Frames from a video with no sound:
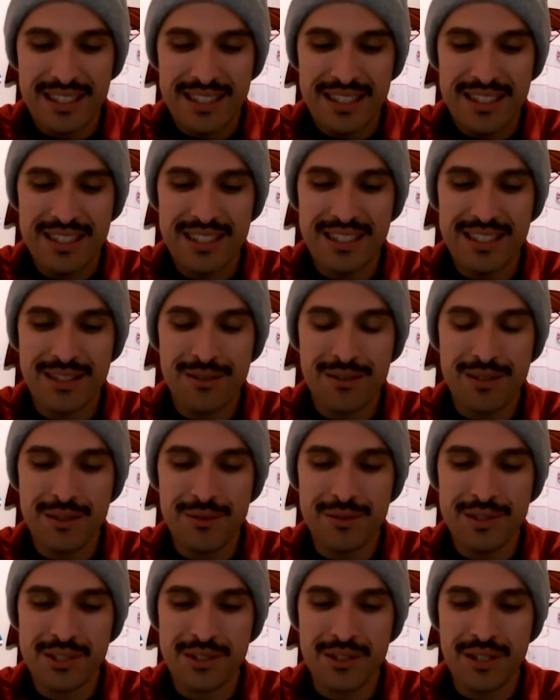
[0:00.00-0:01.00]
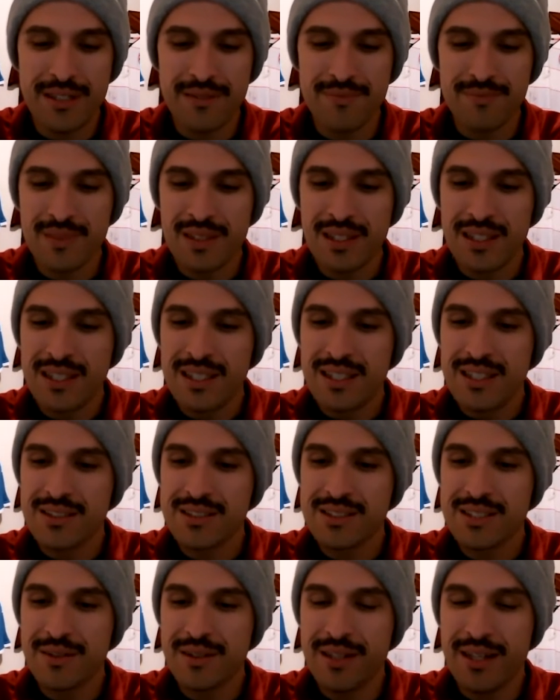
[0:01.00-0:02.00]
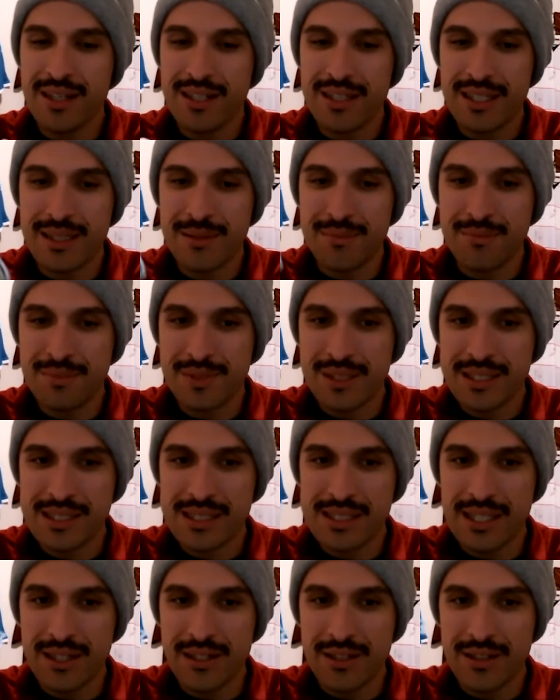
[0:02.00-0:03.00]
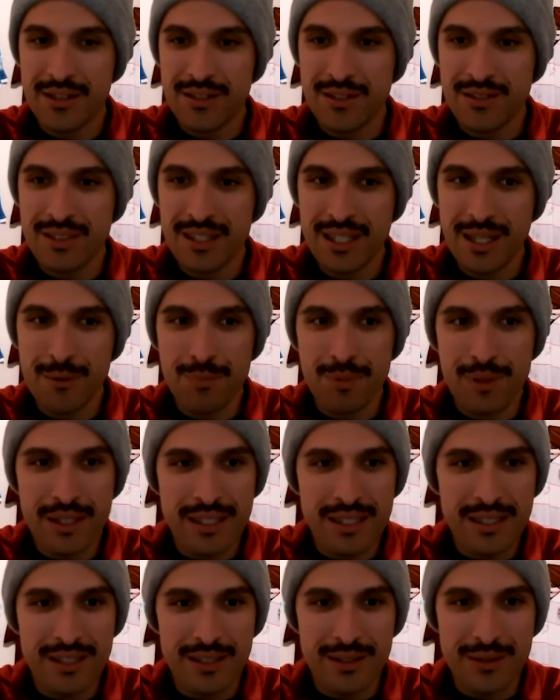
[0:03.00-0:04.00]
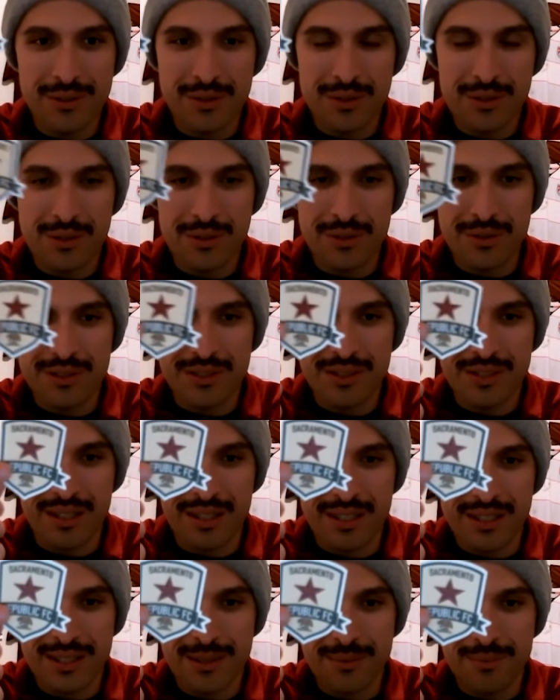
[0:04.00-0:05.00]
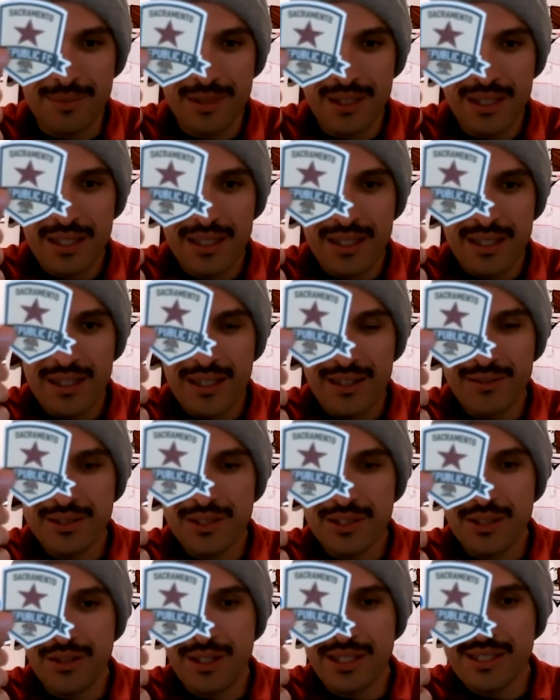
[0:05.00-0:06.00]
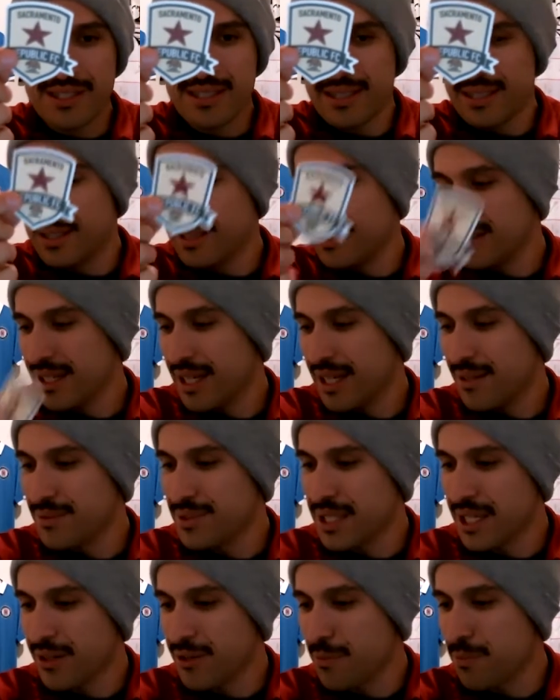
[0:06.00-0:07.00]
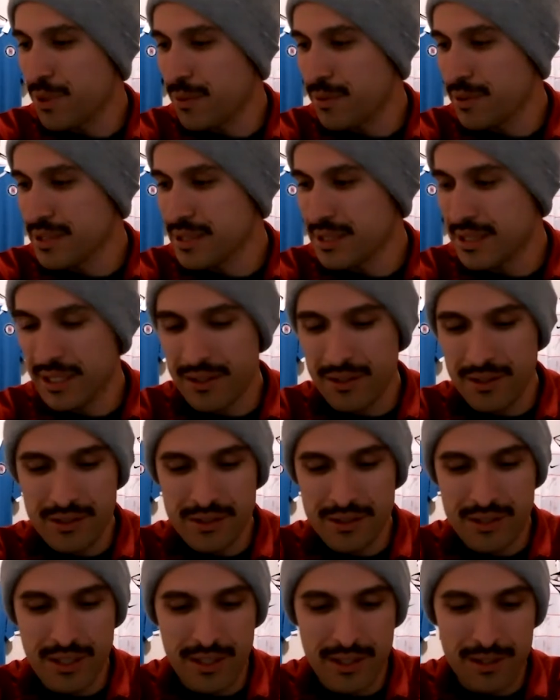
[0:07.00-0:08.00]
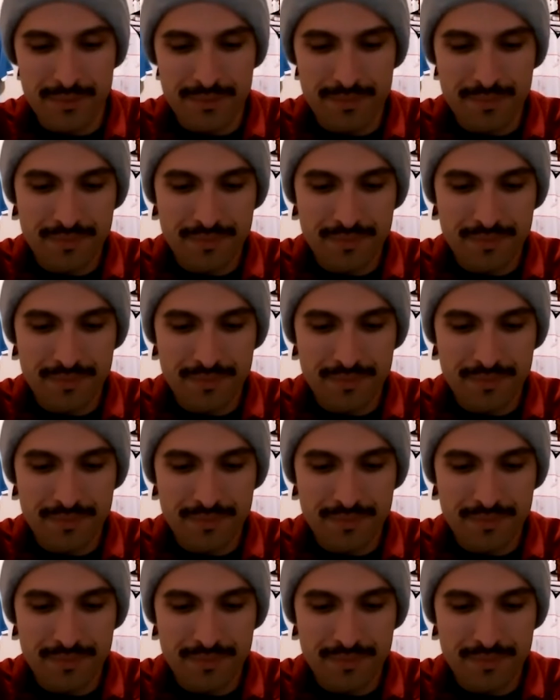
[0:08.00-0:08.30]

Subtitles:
it really was great. So we got sticker. I got plenty of those too. It's awesome. Always great to have Sac Republic stickers there.